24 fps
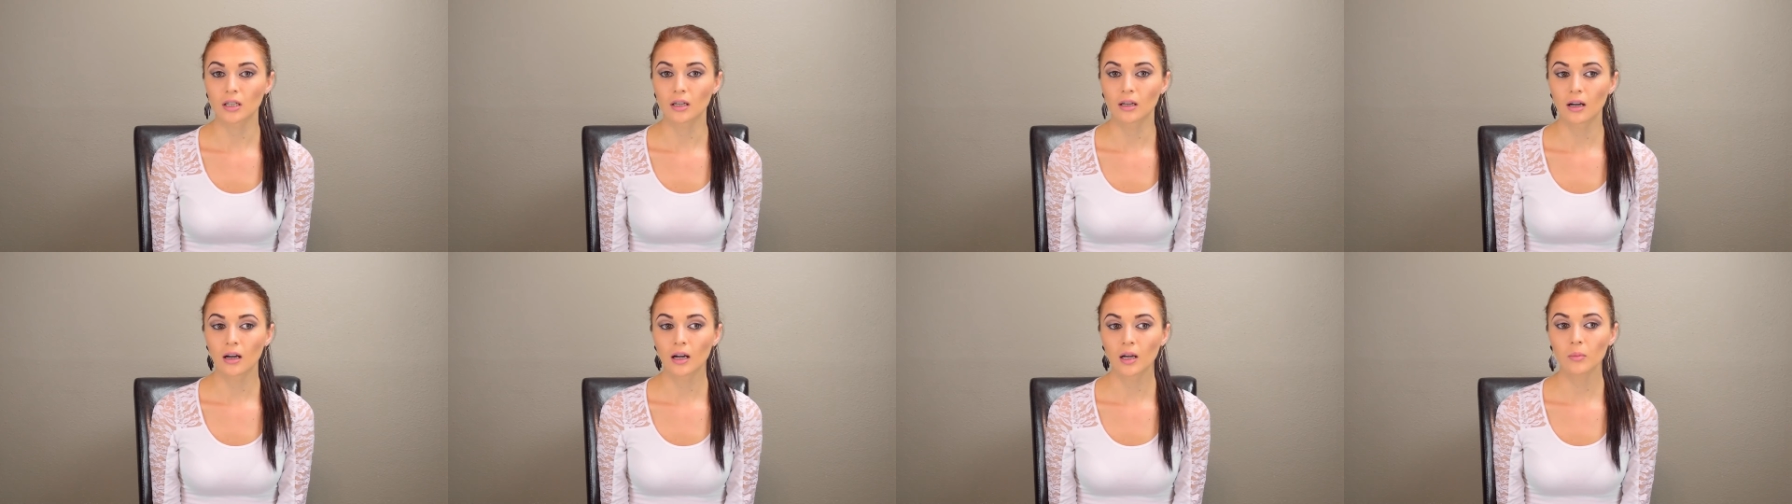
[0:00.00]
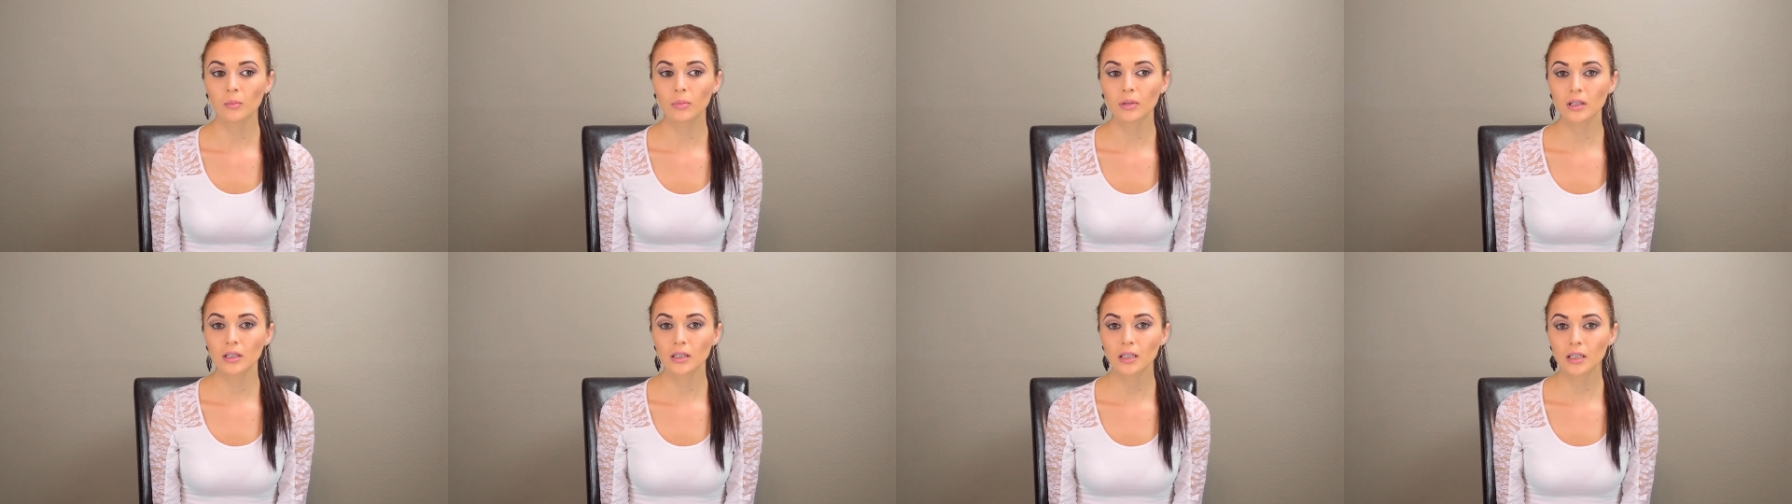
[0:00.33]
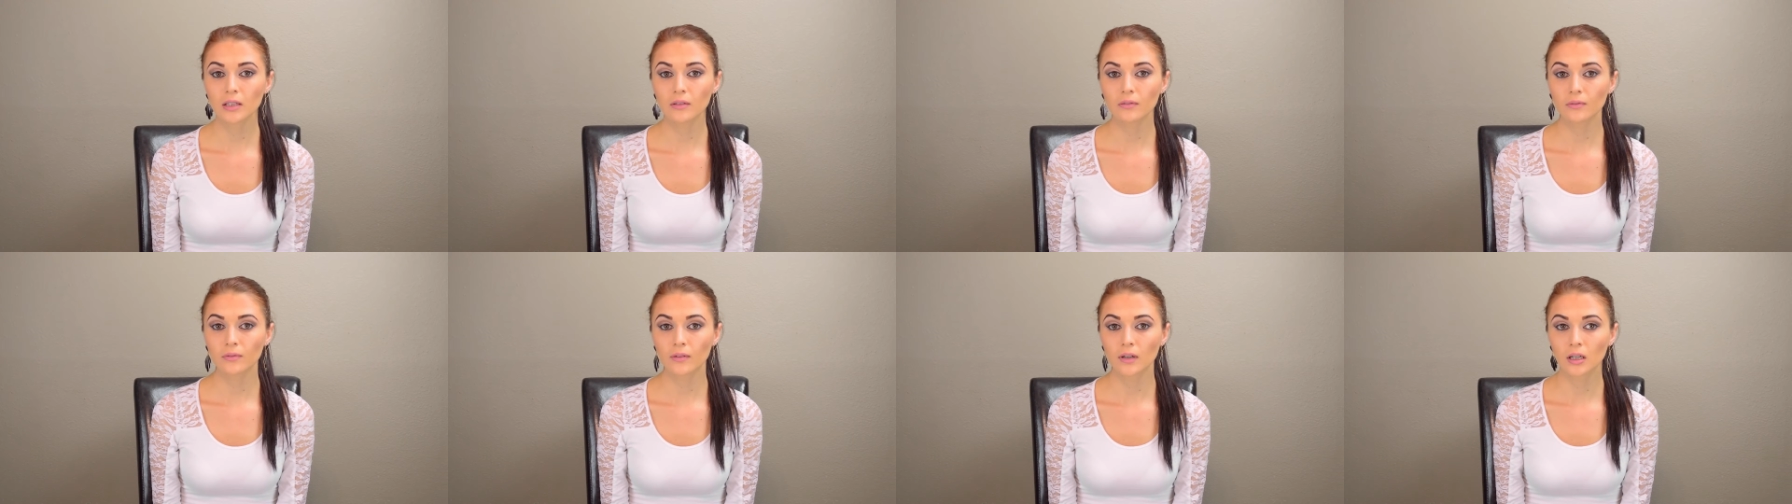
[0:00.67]
I
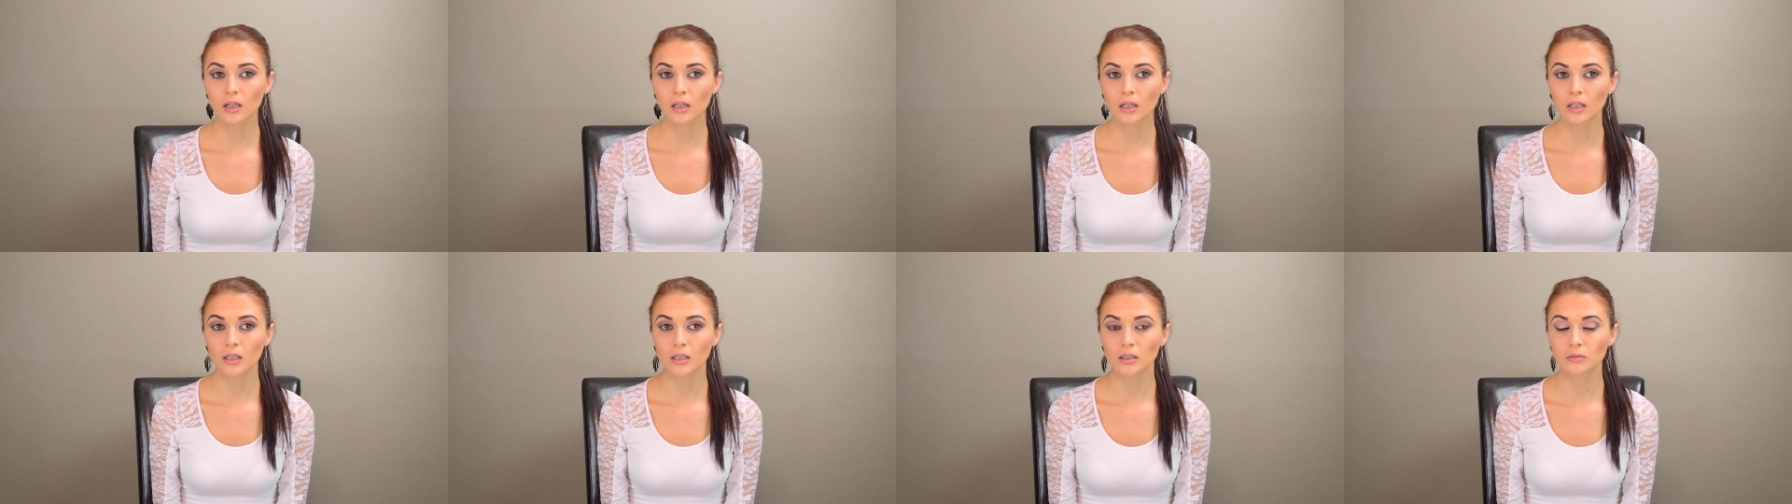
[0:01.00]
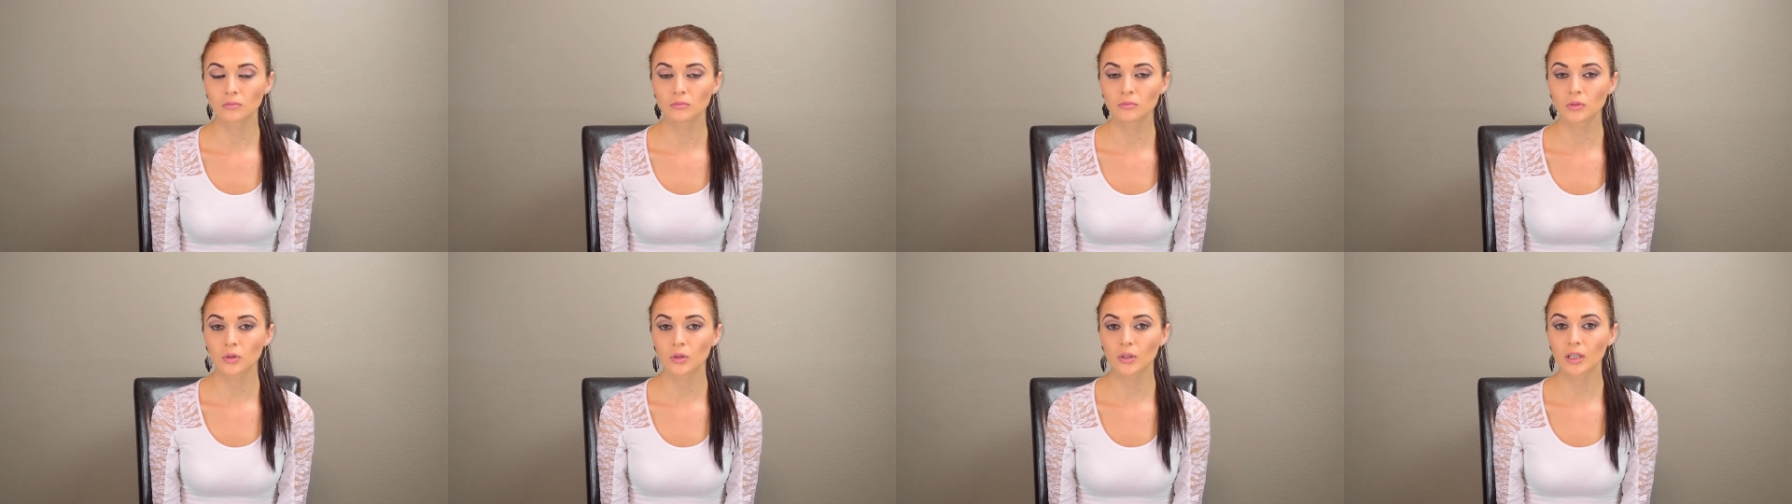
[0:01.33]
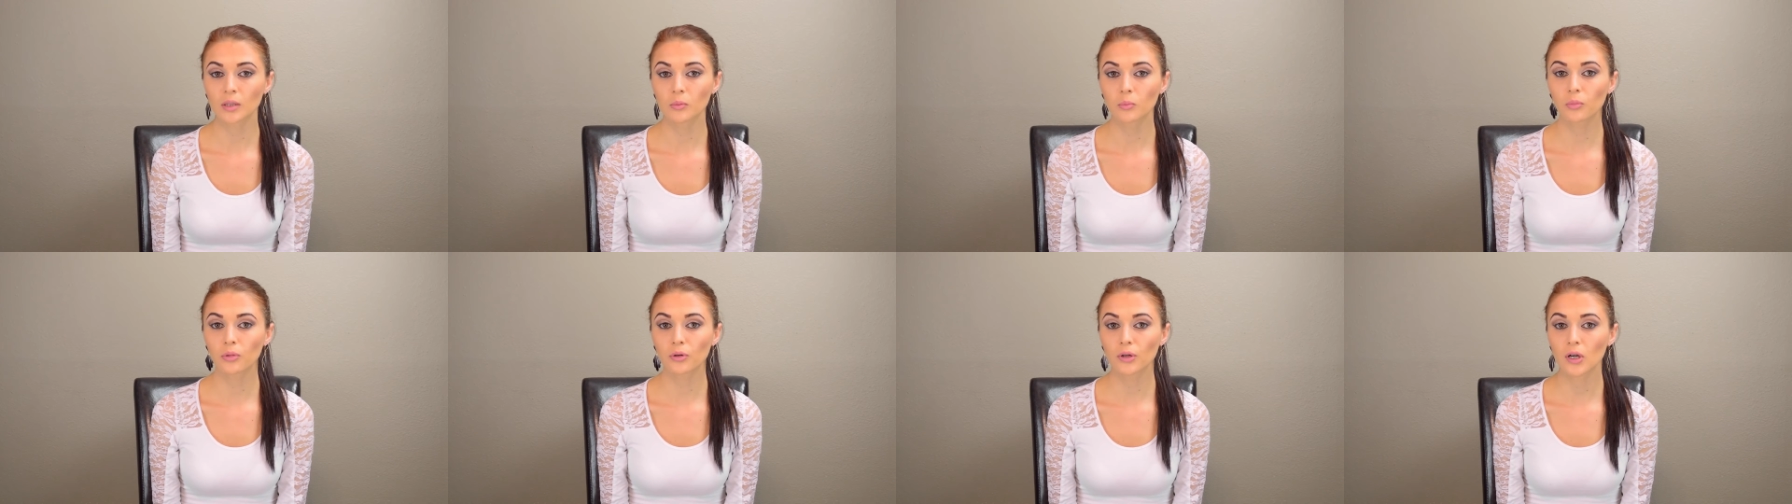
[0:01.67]
believe uh, you
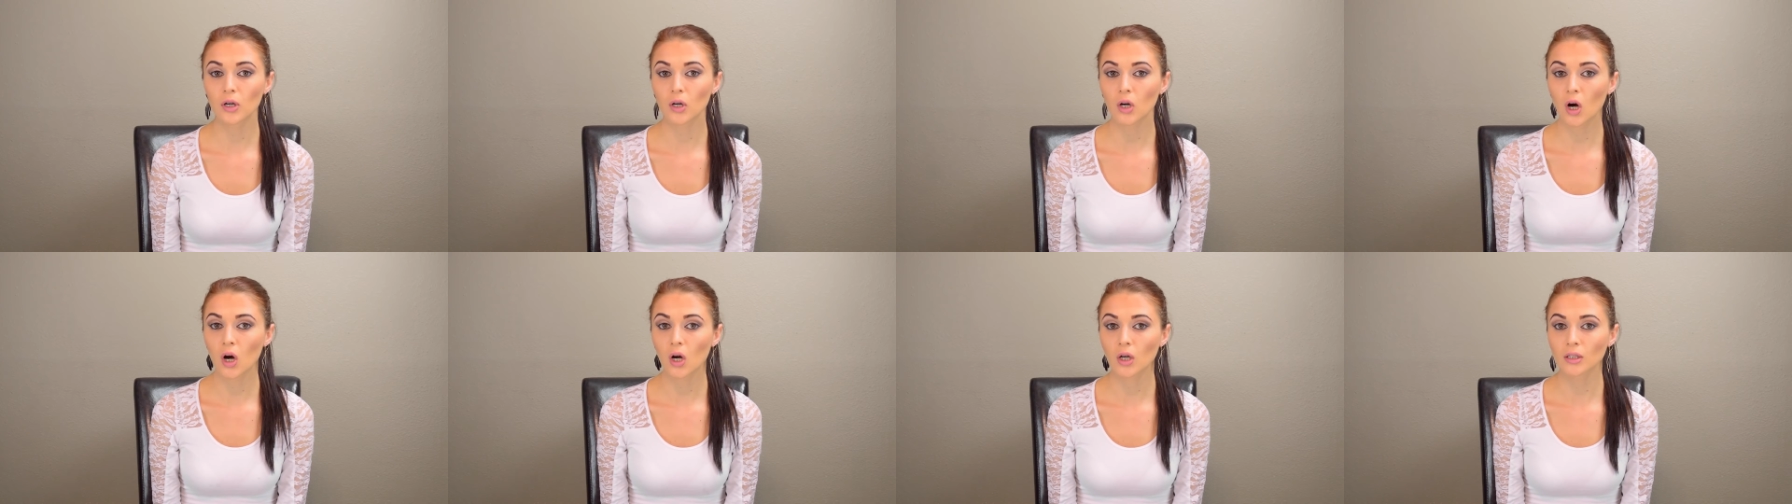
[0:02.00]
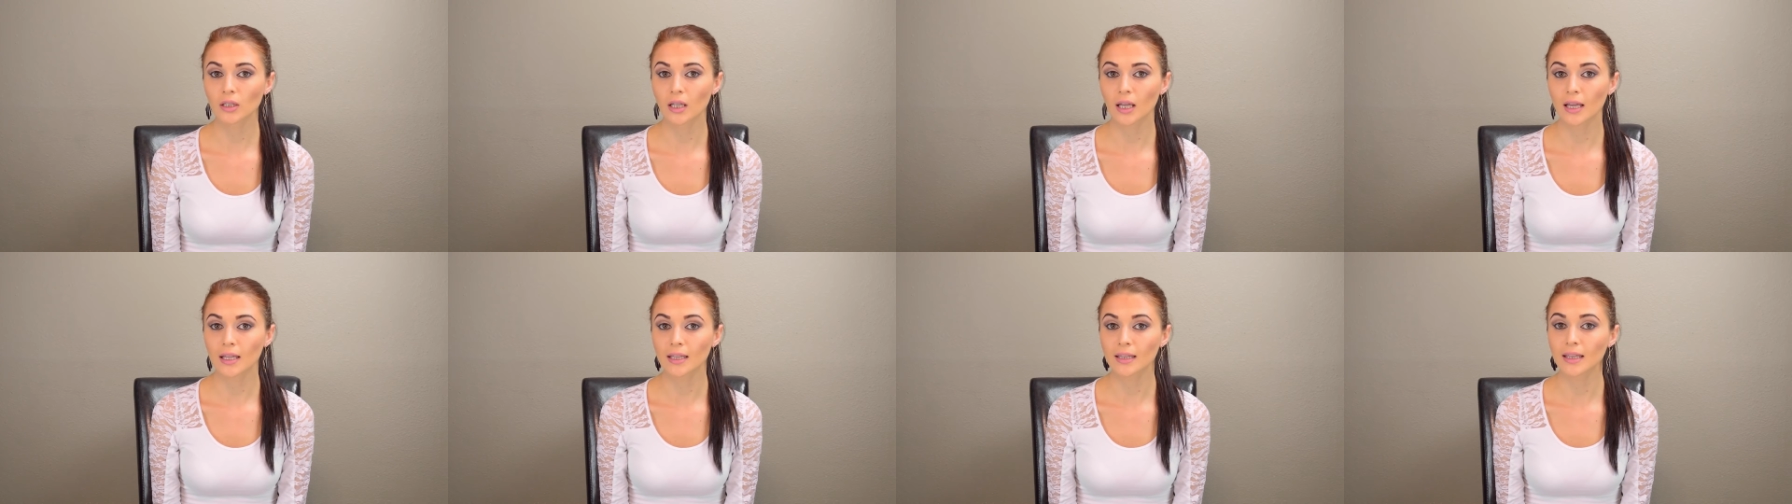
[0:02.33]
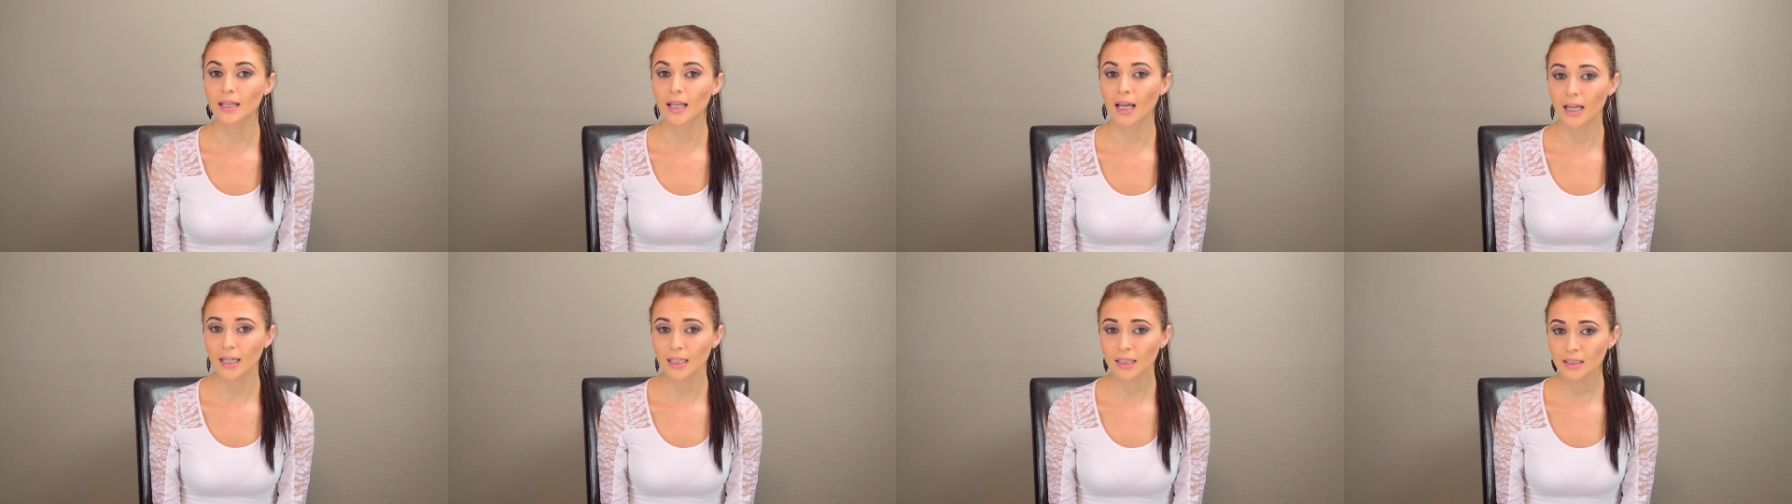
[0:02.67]
can put it on at
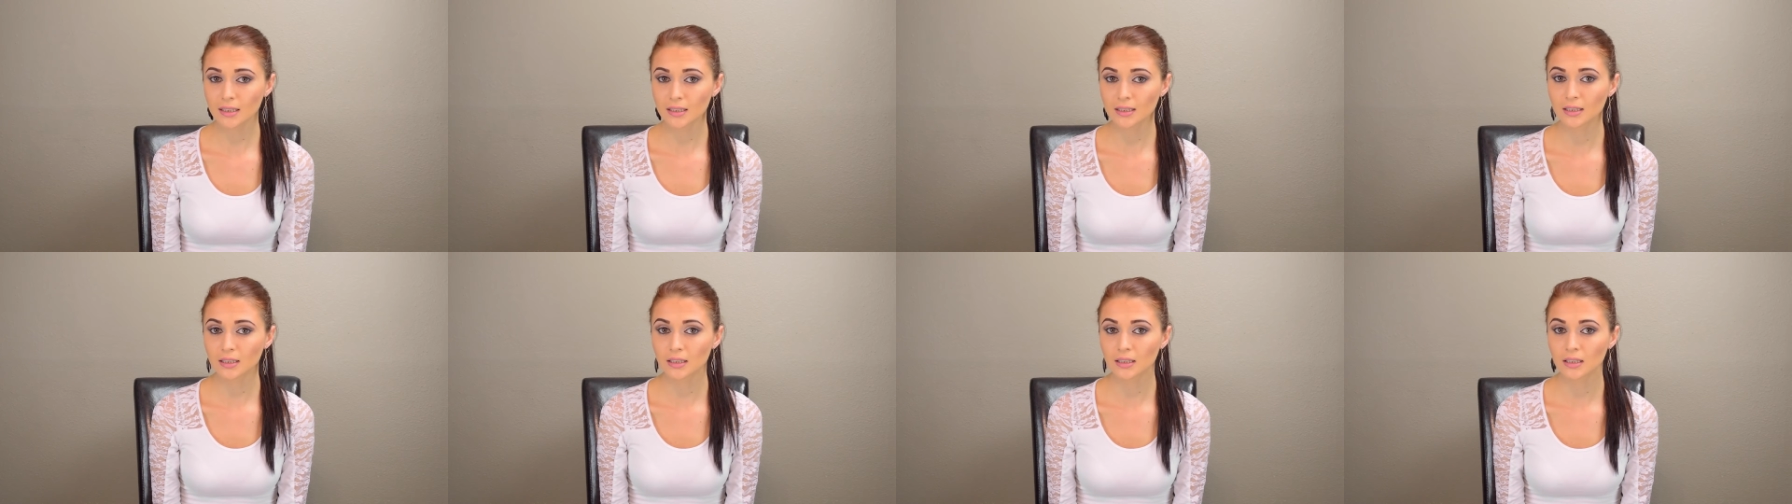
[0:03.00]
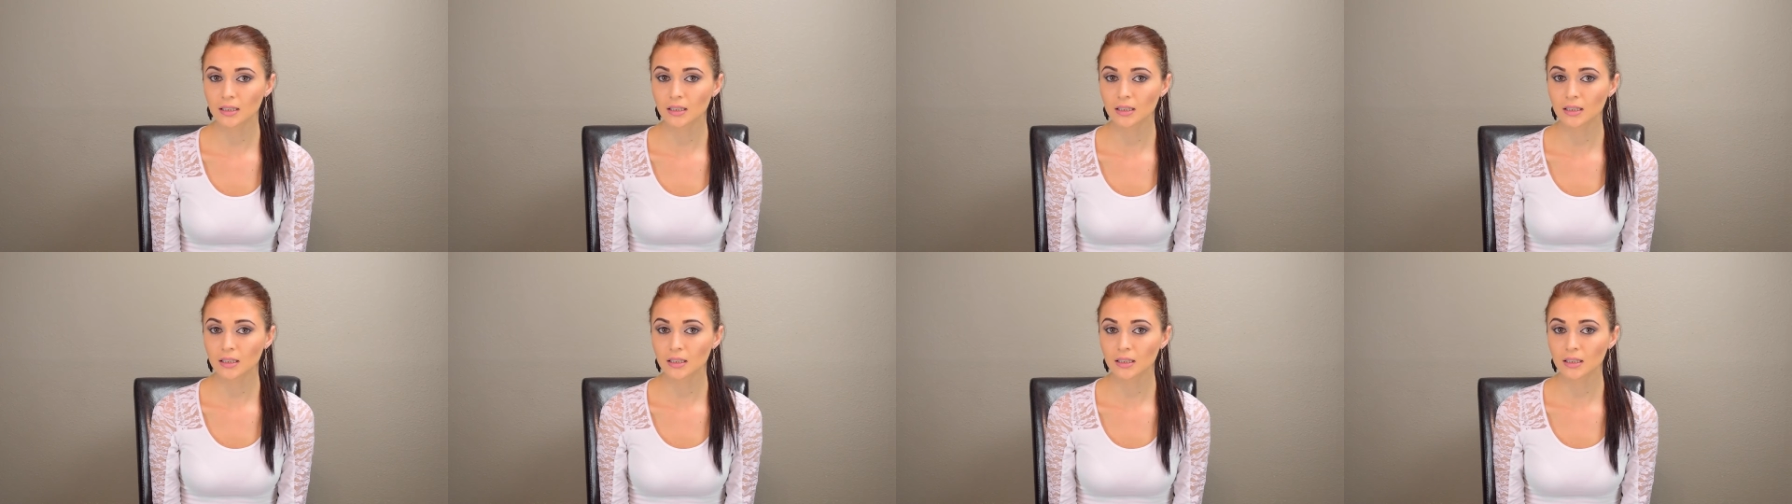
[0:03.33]
night.